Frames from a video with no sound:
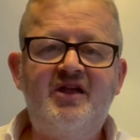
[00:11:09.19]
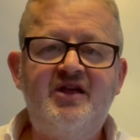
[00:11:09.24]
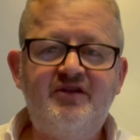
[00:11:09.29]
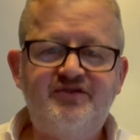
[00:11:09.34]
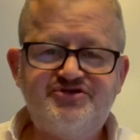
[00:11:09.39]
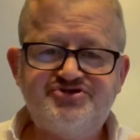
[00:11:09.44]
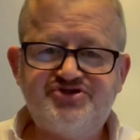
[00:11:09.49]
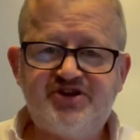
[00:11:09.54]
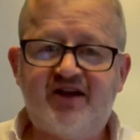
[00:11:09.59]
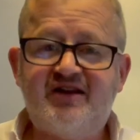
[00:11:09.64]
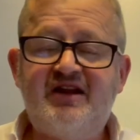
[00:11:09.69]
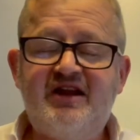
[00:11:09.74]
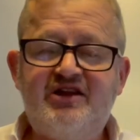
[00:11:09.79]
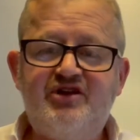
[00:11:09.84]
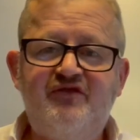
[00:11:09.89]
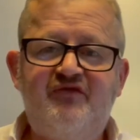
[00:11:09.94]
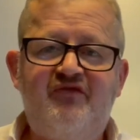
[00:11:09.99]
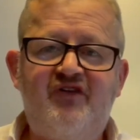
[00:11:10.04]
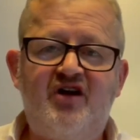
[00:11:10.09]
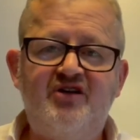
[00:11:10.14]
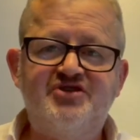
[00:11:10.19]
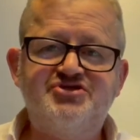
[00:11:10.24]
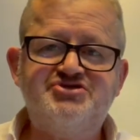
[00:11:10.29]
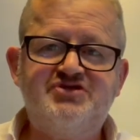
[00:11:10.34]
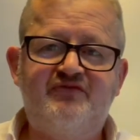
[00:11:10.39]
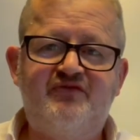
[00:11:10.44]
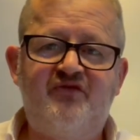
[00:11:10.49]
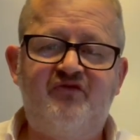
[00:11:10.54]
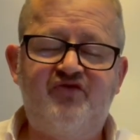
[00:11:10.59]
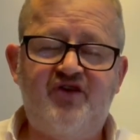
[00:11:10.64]
suddenly you find
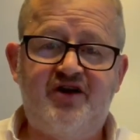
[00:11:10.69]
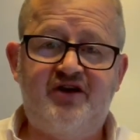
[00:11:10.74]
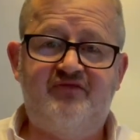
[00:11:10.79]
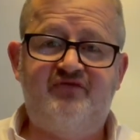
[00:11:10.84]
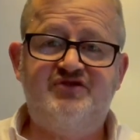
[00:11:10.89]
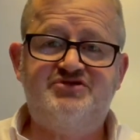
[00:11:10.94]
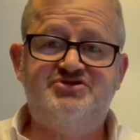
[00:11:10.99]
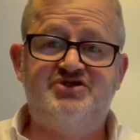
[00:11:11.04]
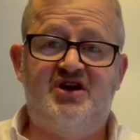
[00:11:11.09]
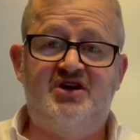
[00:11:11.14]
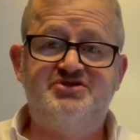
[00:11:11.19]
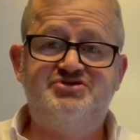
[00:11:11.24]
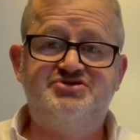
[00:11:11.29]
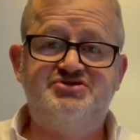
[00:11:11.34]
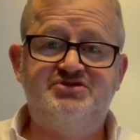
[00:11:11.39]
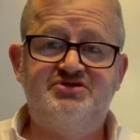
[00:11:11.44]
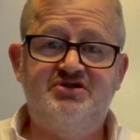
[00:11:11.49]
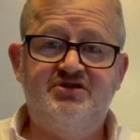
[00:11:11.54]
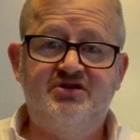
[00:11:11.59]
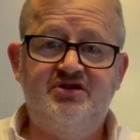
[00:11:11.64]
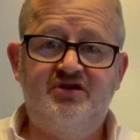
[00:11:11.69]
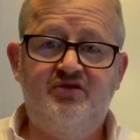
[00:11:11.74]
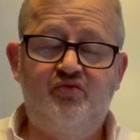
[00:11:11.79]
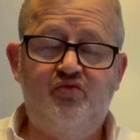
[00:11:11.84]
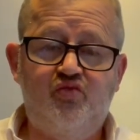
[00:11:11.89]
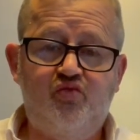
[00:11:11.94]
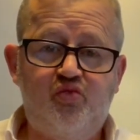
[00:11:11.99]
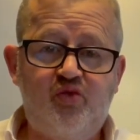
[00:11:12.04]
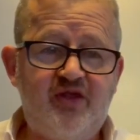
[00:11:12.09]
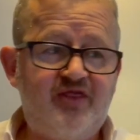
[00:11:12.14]
yourself in front of a judge
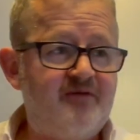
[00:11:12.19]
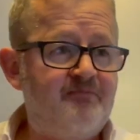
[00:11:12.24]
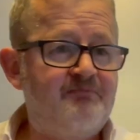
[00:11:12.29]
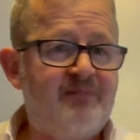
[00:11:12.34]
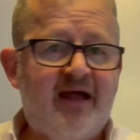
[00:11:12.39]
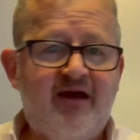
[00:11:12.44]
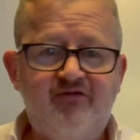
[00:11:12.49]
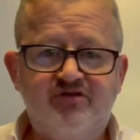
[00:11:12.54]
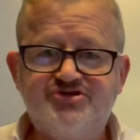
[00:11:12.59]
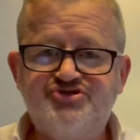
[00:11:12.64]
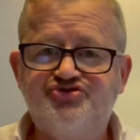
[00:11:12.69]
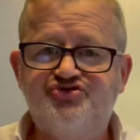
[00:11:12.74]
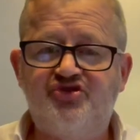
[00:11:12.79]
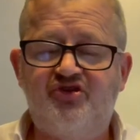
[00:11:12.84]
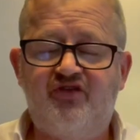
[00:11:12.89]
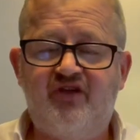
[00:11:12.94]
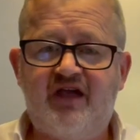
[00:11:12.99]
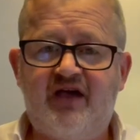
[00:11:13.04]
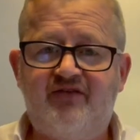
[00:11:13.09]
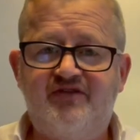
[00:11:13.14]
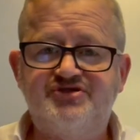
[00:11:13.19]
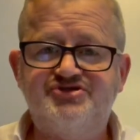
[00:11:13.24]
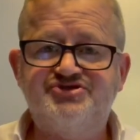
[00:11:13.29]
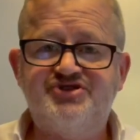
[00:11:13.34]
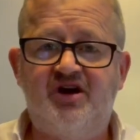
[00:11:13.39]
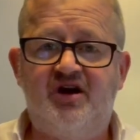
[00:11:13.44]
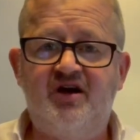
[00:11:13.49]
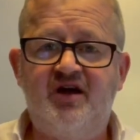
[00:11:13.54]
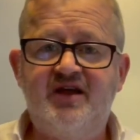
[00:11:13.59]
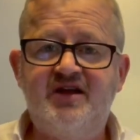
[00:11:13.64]
with a barrister on the other
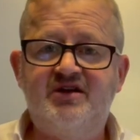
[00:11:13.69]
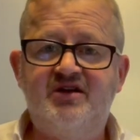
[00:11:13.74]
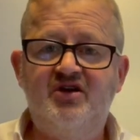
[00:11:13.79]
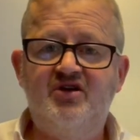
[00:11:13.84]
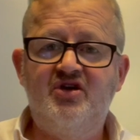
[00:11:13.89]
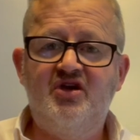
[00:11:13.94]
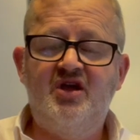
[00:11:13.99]
side.